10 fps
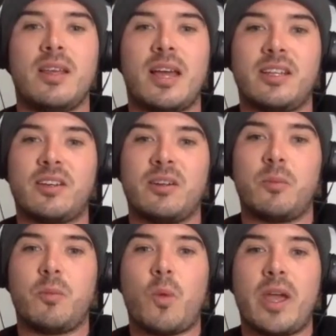and you kind
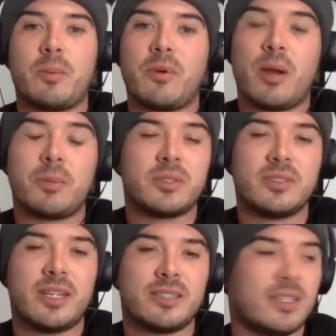of weigh up your options
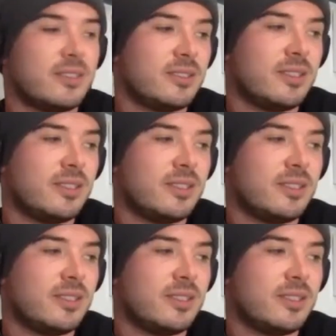in that sense.